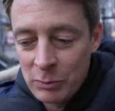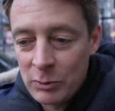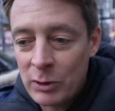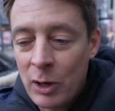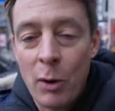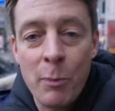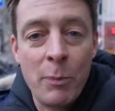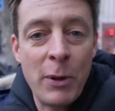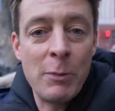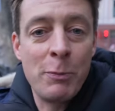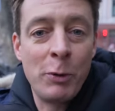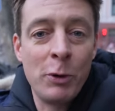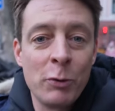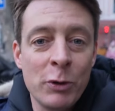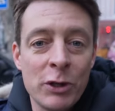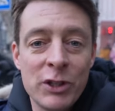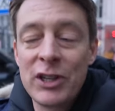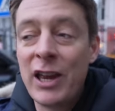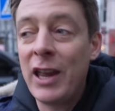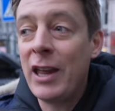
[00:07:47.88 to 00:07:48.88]
There are people,
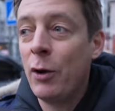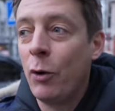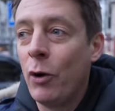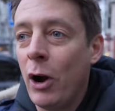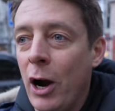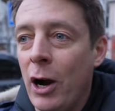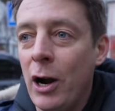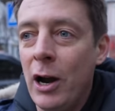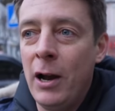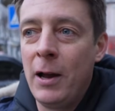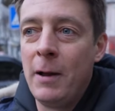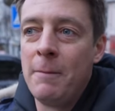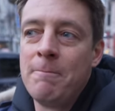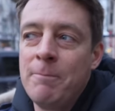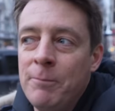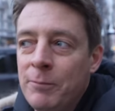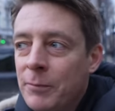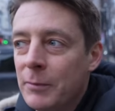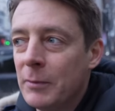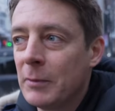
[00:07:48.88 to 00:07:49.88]
we'll say, who are
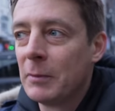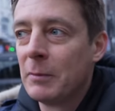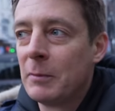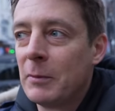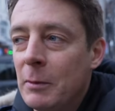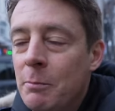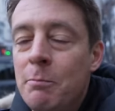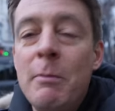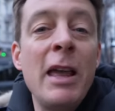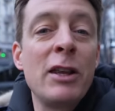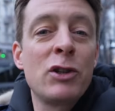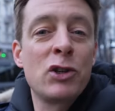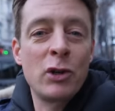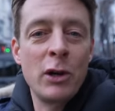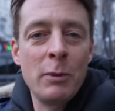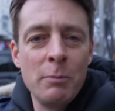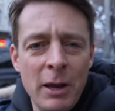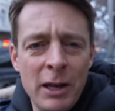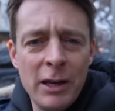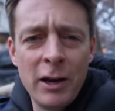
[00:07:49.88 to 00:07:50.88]

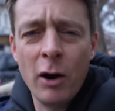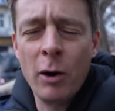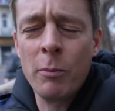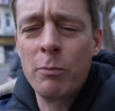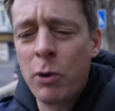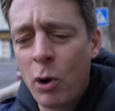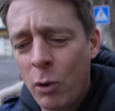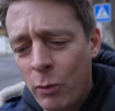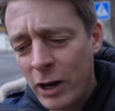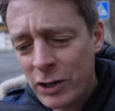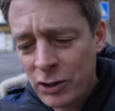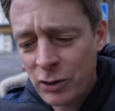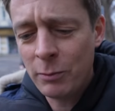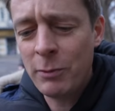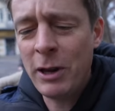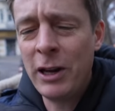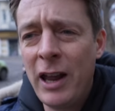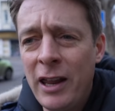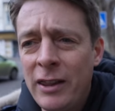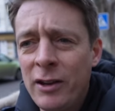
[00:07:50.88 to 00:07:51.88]
mainstream media or pro-Western
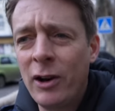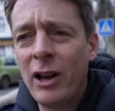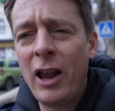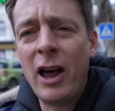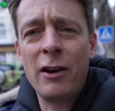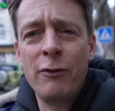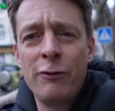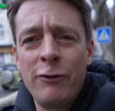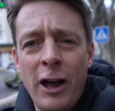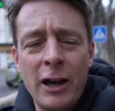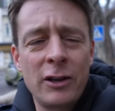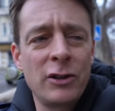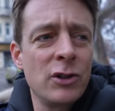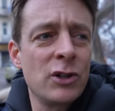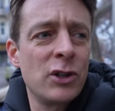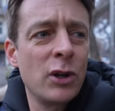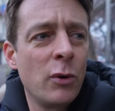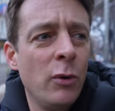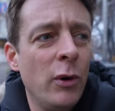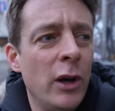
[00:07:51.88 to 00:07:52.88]
media, and there are a lot of
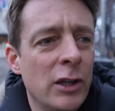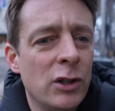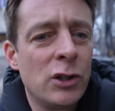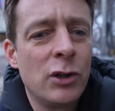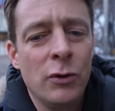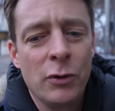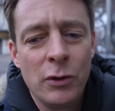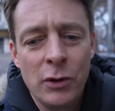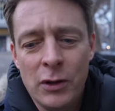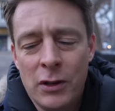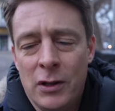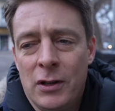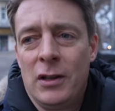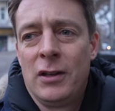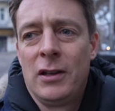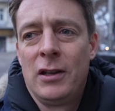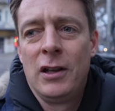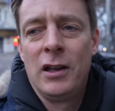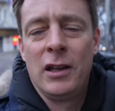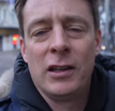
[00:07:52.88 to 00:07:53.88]
factors that go into
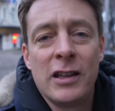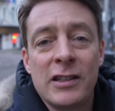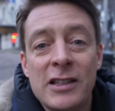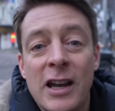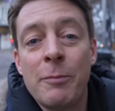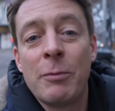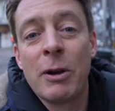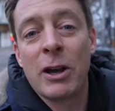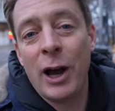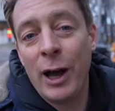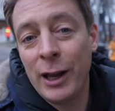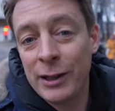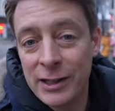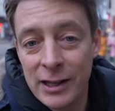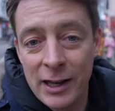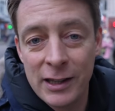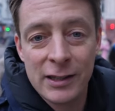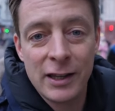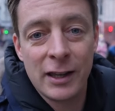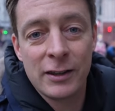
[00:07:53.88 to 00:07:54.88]
the type of
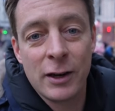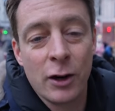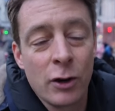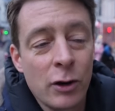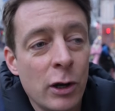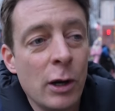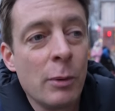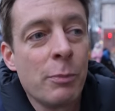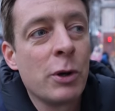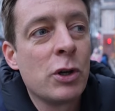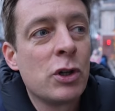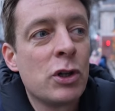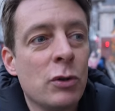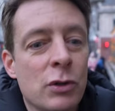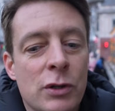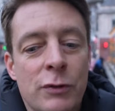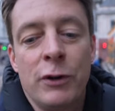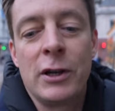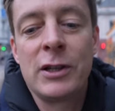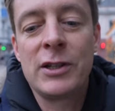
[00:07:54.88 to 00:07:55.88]
content that they're going to
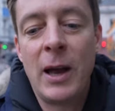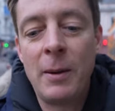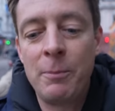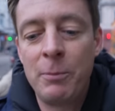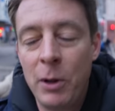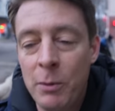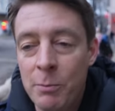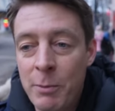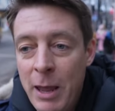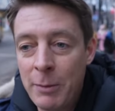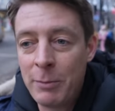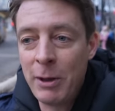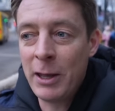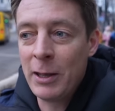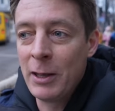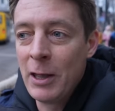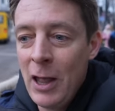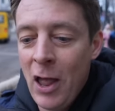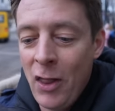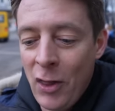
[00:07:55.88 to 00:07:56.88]
produce. For example,
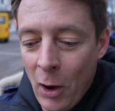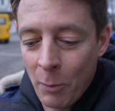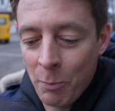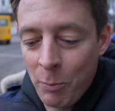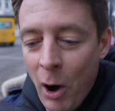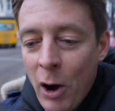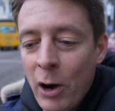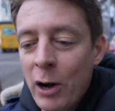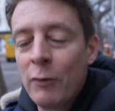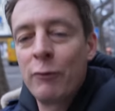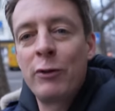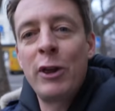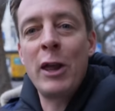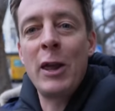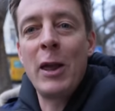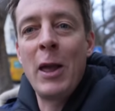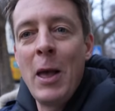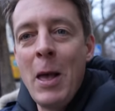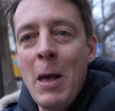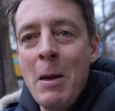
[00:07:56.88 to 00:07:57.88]
maybe they're part of
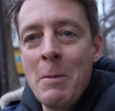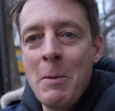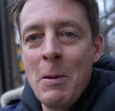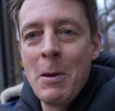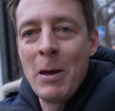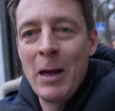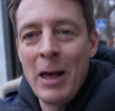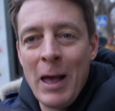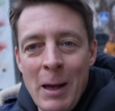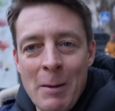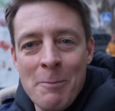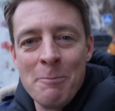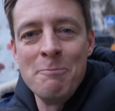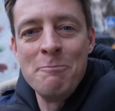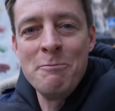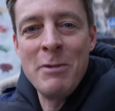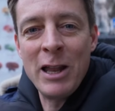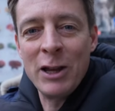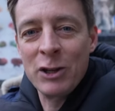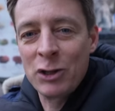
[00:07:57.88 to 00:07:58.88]
the
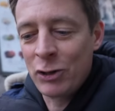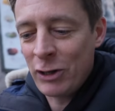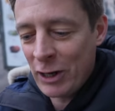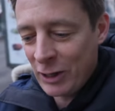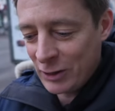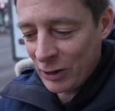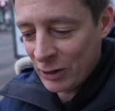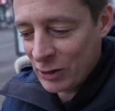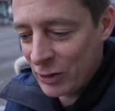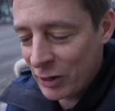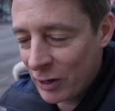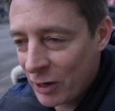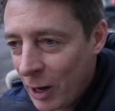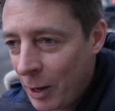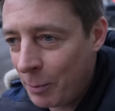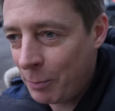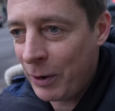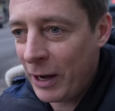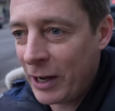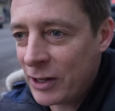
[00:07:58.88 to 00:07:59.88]
military-industrial
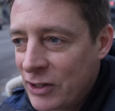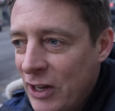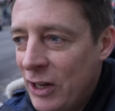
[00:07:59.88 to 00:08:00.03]
complex.